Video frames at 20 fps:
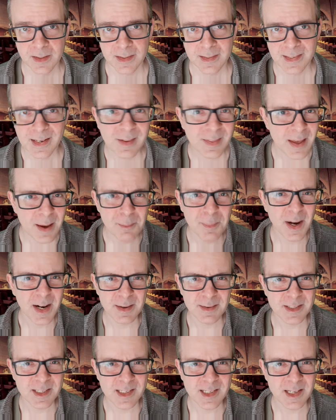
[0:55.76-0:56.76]
Now, that
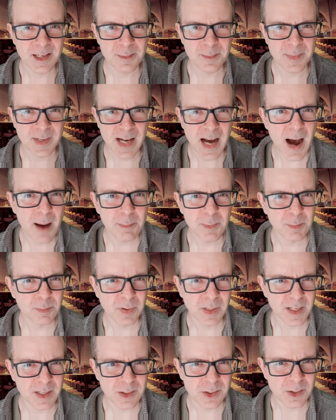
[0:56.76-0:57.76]
might seem
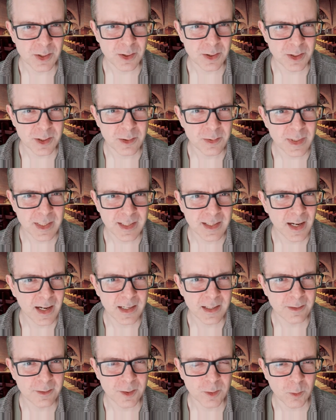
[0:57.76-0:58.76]
commonplace to you and
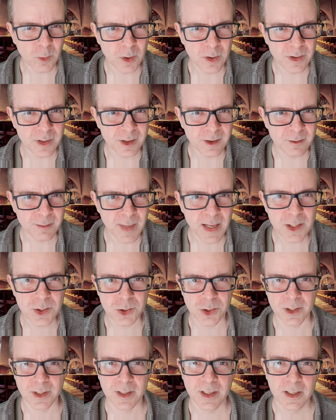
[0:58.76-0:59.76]
not even worthy of
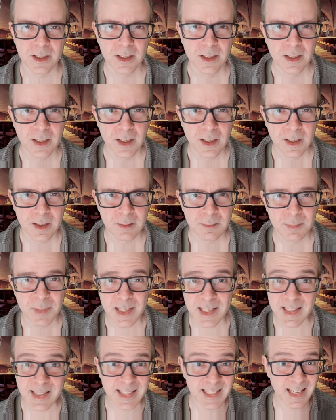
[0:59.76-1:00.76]
mention,
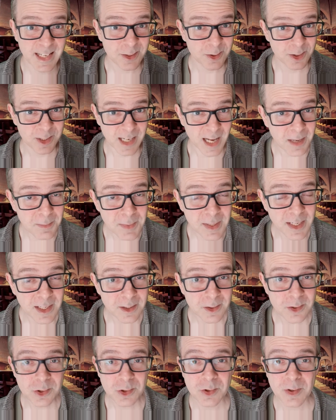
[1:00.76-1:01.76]
but in the entertainment
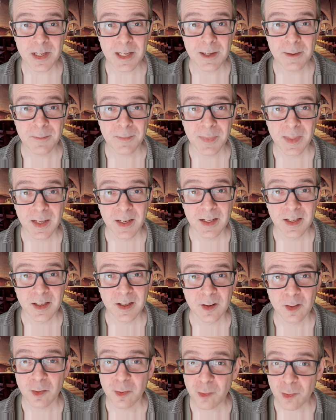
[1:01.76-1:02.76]
industry,
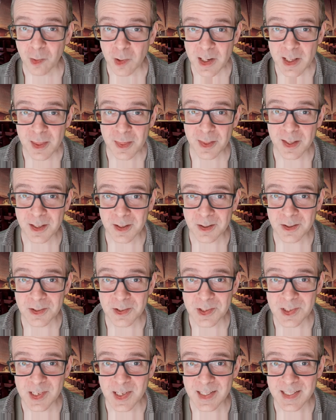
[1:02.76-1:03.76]
Free
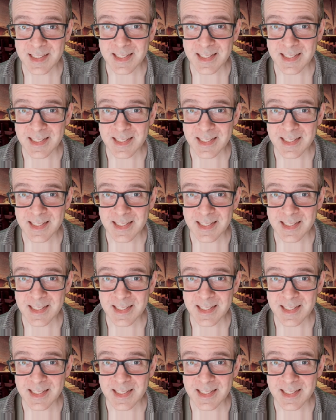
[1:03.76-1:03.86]
thinkers